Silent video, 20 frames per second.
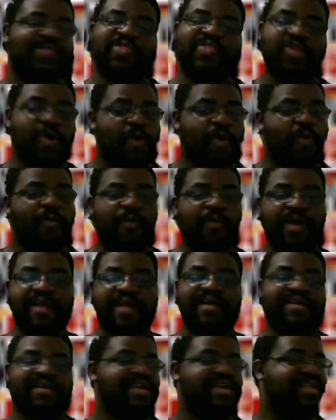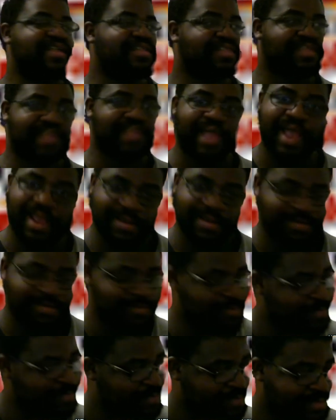Nowhere in sight.
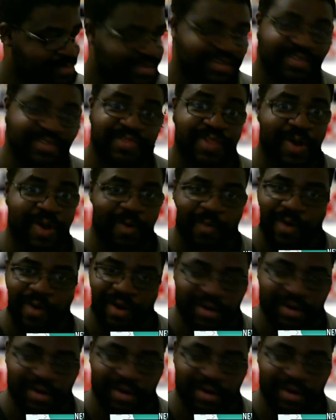Nowhere.